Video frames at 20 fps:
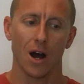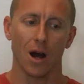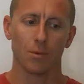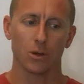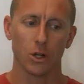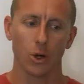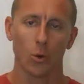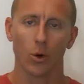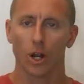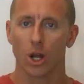
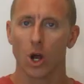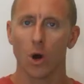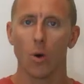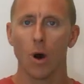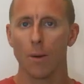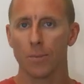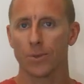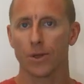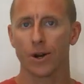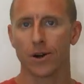You don't want to go
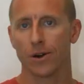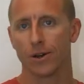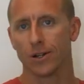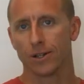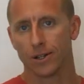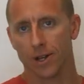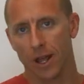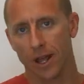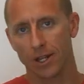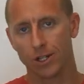up there
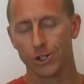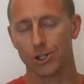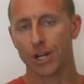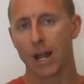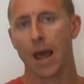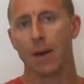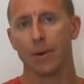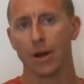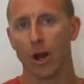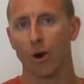and
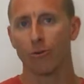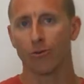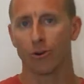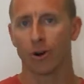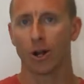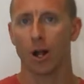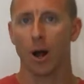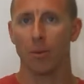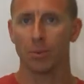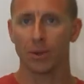jam it out
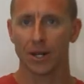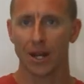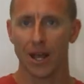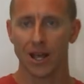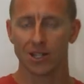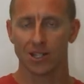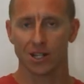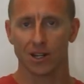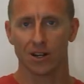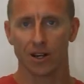for a couple of
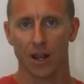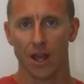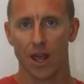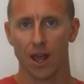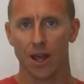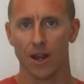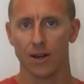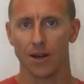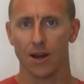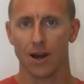days
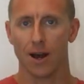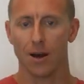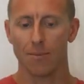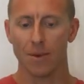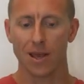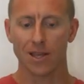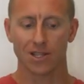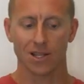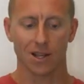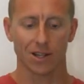and
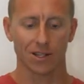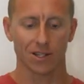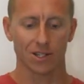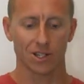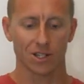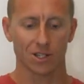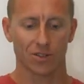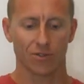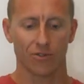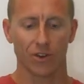basically
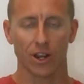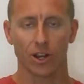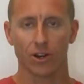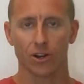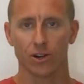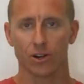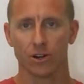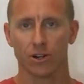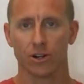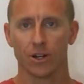just
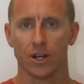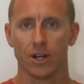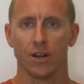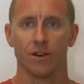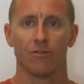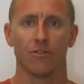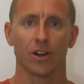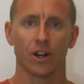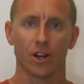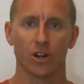figure
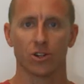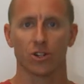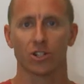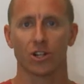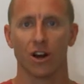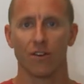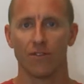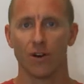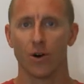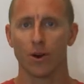your
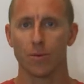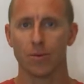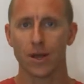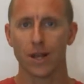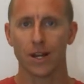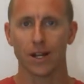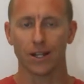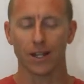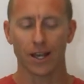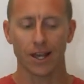stuff out
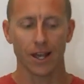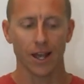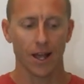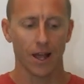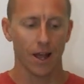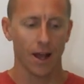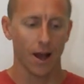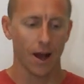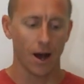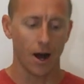immediately.
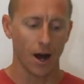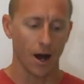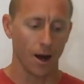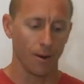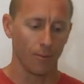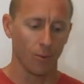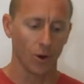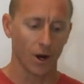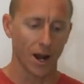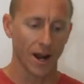
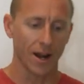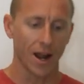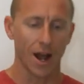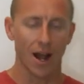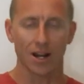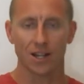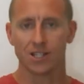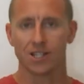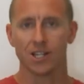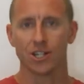What I'd
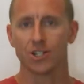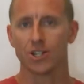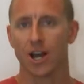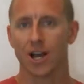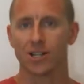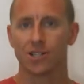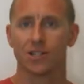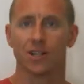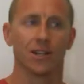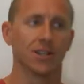highly
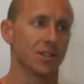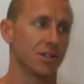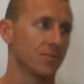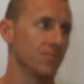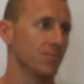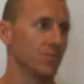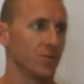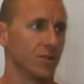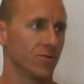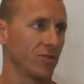suggest is
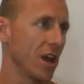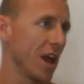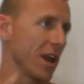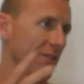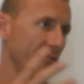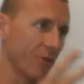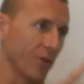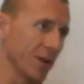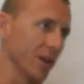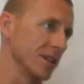to
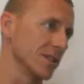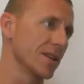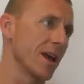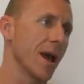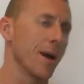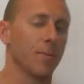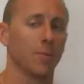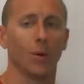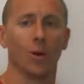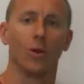take, for an
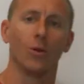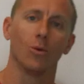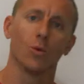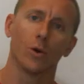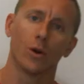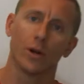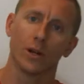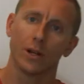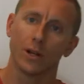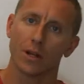example,
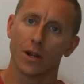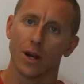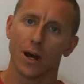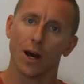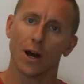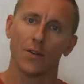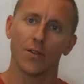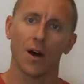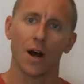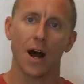we're in
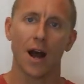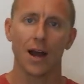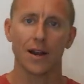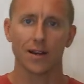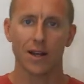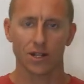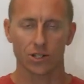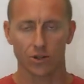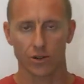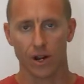the high
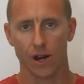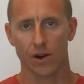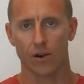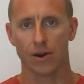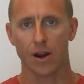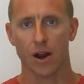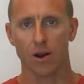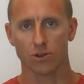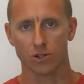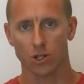desert here
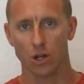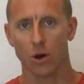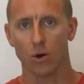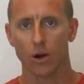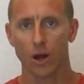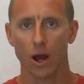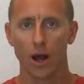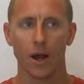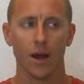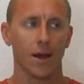in
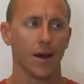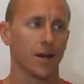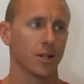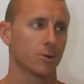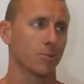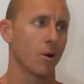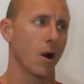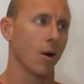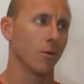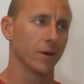Arizona.
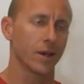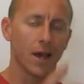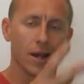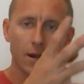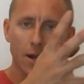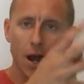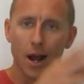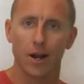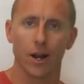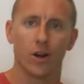It's probably
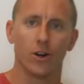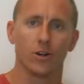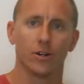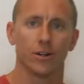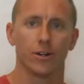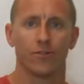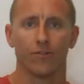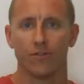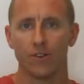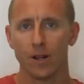at
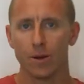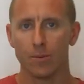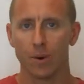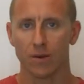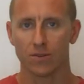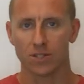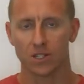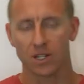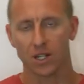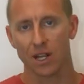900 feet
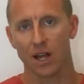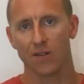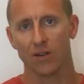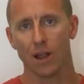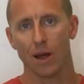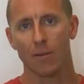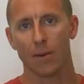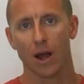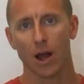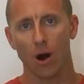above sea
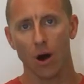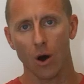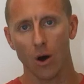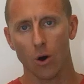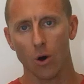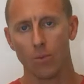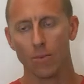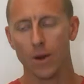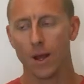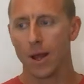level at my
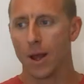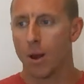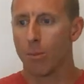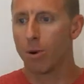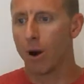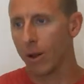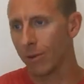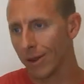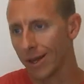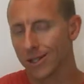home,
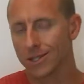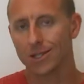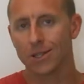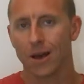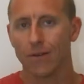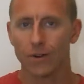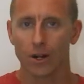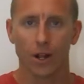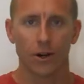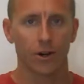probably at
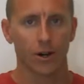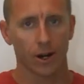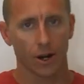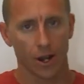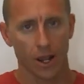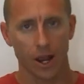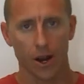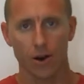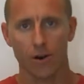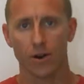700
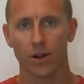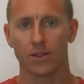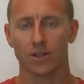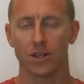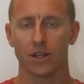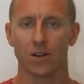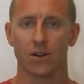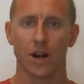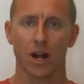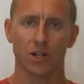here at
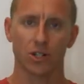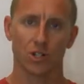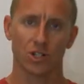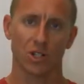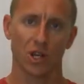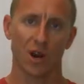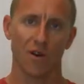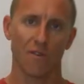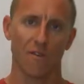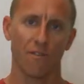the International
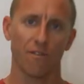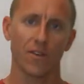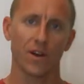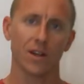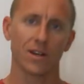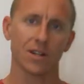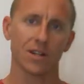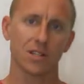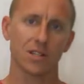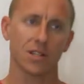Center for
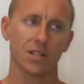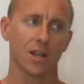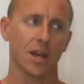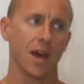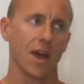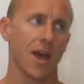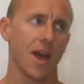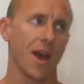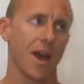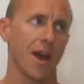Fitness.
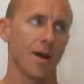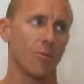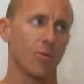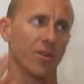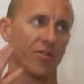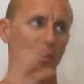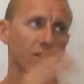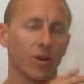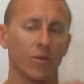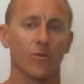And
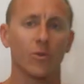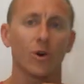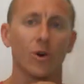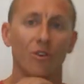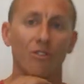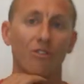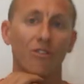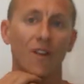if we go to